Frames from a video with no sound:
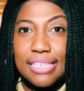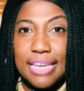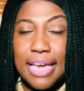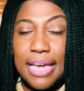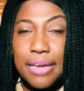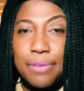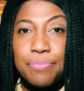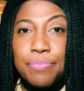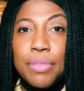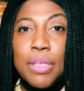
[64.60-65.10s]

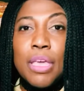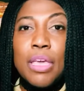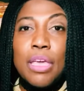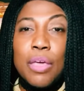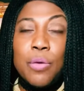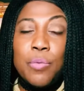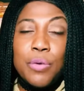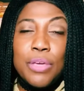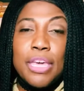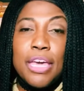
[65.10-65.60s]
day.
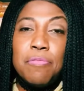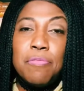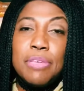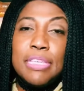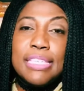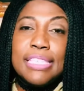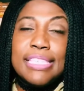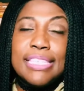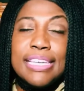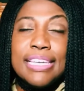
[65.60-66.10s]
And we have
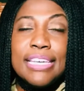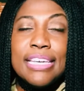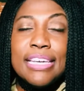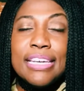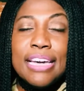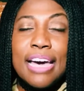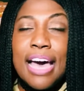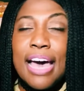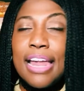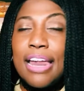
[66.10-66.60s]
been seeking
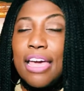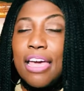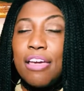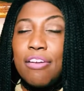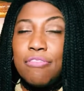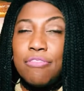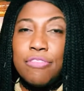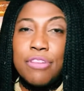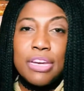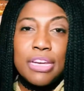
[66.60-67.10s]
God
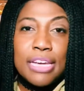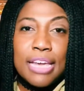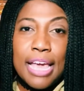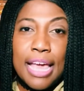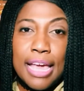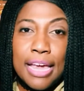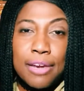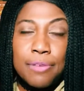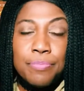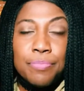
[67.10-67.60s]
every
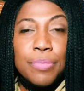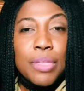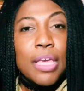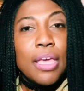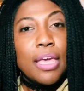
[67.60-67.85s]
day.